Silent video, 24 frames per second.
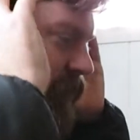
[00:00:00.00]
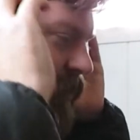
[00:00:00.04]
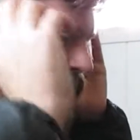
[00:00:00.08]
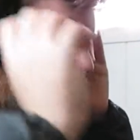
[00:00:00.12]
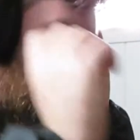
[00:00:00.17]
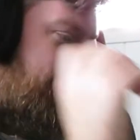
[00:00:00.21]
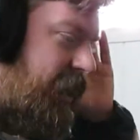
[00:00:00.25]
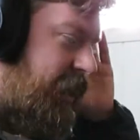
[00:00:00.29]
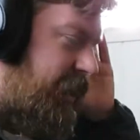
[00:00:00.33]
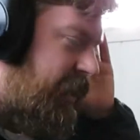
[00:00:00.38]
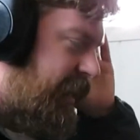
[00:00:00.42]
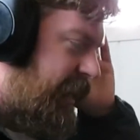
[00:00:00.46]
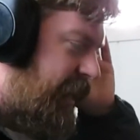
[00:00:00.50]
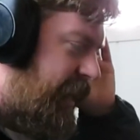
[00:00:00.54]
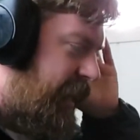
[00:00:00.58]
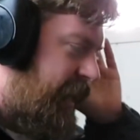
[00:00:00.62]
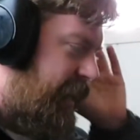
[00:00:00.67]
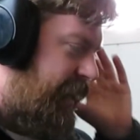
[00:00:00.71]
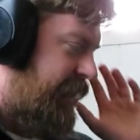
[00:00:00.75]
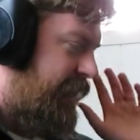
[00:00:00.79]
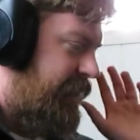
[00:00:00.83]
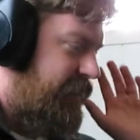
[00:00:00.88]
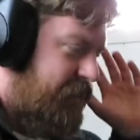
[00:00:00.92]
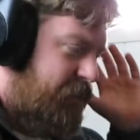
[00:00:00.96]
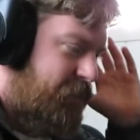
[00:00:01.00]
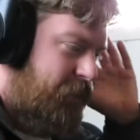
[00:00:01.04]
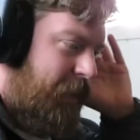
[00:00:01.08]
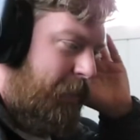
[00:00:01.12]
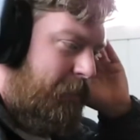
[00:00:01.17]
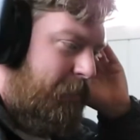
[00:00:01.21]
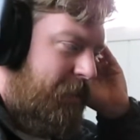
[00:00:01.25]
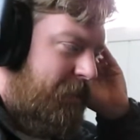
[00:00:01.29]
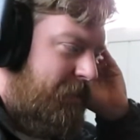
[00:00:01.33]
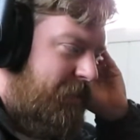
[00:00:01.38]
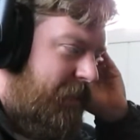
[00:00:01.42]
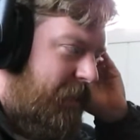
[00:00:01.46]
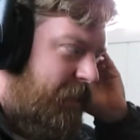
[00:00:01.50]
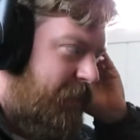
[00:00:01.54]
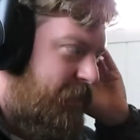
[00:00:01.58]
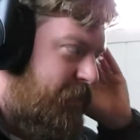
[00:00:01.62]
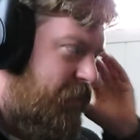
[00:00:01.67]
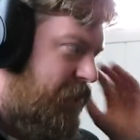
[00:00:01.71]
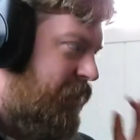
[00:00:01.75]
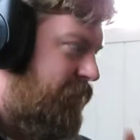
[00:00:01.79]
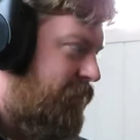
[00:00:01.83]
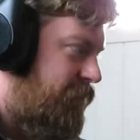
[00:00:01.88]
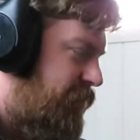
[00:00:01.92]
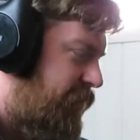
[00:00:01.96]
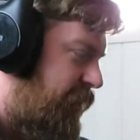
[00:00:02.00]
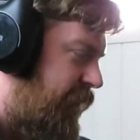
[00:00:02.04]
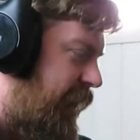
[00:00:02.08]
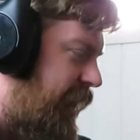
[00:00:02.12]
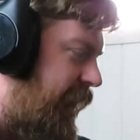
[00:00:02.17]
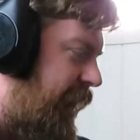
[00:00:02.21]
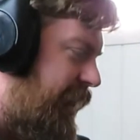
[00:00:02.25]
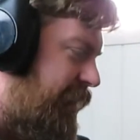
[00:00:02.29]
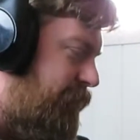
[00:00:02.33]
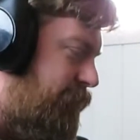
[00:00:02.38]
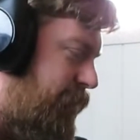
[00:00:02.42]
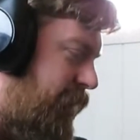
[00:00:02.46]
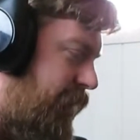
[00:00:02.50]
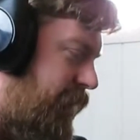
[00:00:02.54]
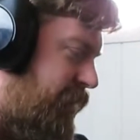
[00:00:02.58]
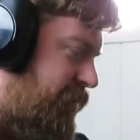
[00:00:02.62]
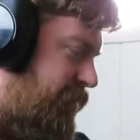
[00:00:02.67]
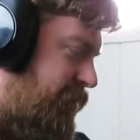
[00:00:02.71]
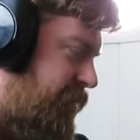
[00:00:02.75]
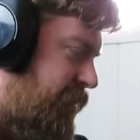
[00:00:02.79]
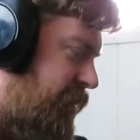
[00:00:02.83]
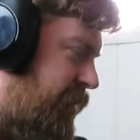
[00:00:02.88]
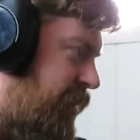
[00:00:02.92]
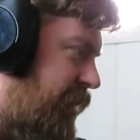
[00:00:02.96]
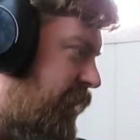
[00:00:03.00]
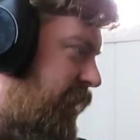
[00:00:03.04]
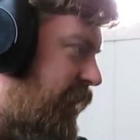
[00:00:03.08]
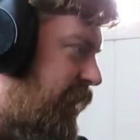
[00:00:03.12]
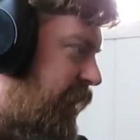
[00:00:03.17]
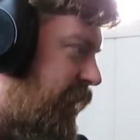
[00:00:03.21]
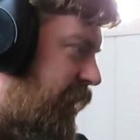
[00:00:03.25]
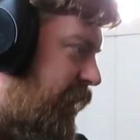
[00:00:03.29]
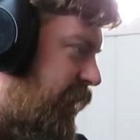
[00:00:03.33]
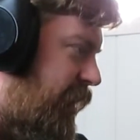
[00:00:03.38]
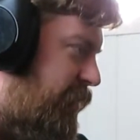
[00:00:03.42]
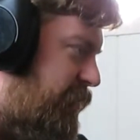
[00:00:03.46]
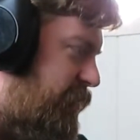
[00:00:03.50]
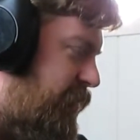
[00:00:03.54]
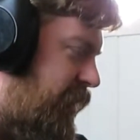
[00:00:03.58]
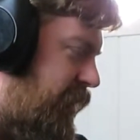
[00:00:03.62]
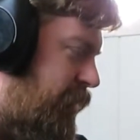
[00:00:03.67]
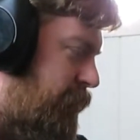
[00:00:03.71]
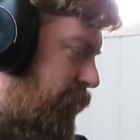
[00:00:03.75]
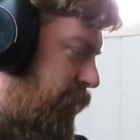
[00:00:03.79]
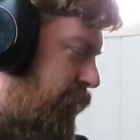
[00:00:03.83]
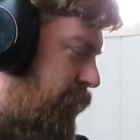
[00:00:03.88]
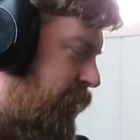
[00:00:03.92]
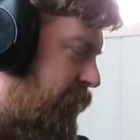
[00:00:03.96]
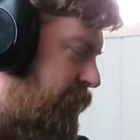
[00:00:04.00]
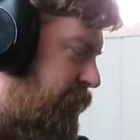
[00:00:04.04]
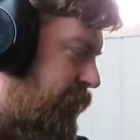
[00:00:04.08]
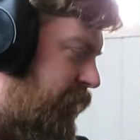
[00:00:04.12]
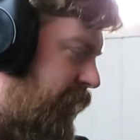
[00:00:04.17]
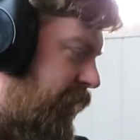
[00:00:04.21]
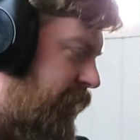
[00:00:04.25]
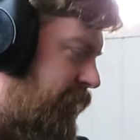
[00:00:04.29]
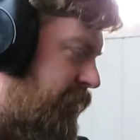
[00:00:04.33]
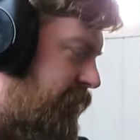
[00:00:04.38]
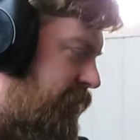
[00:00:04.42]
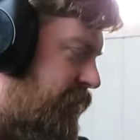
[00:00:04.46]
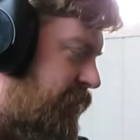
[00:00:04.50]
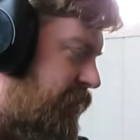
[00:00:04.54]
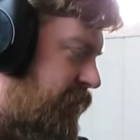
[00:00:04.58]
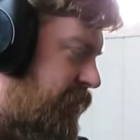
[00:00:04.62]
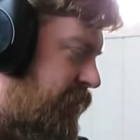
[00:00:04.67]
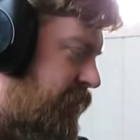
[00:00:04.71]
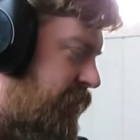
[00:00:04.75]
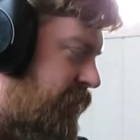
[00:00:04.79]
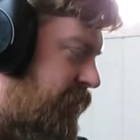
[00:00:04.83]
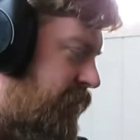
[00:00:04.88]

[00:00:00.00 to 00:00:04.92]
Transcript: Okay, strap yourselves in for 8 minutes of Nemo and Friends.